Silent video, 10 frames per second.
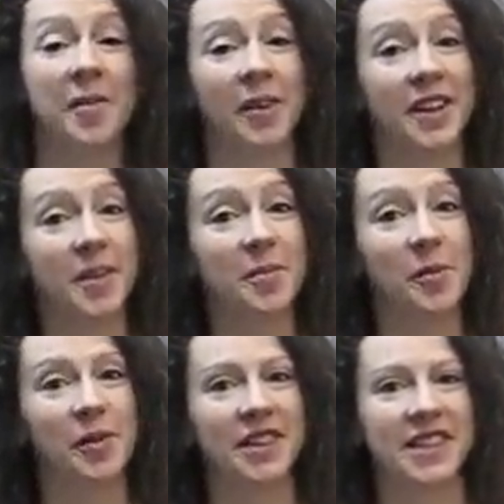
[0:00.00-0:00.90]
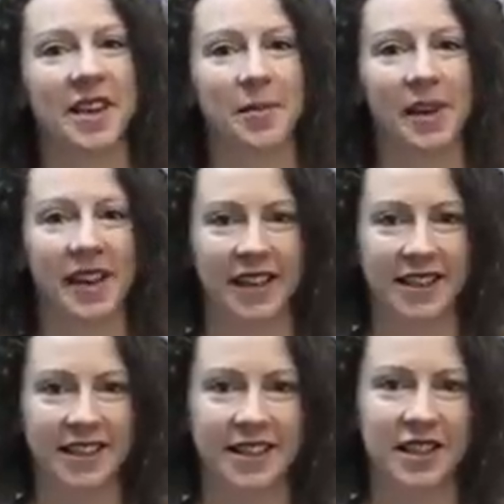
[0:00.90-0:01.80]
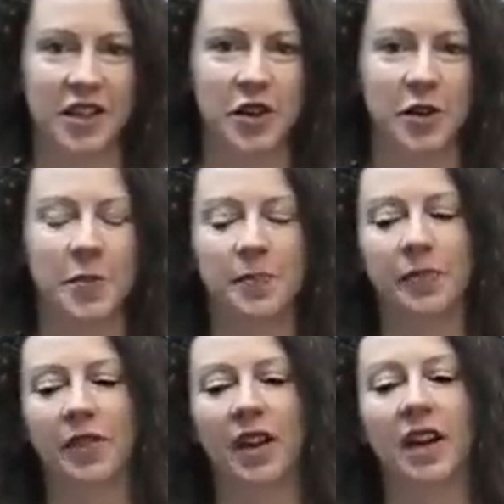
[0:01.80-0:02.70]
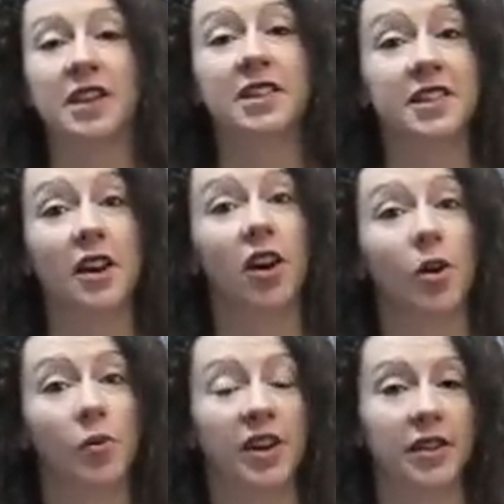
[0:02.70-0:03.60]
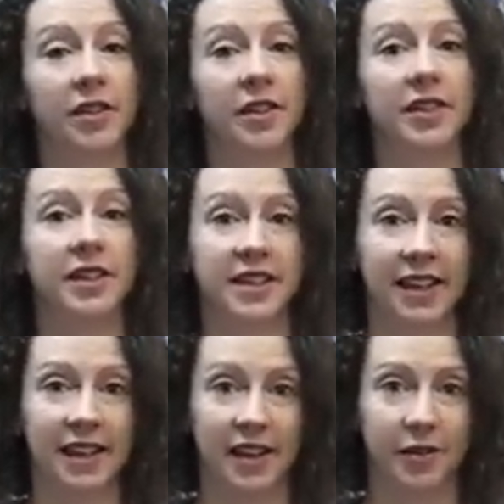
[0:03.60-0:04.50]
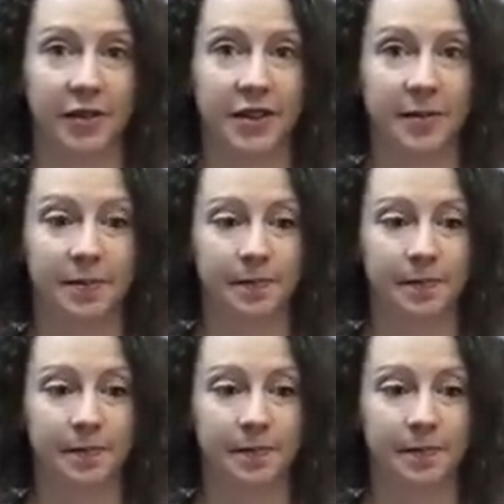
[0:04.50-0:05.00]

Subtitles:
My number 1 tip is to start with the deadlift.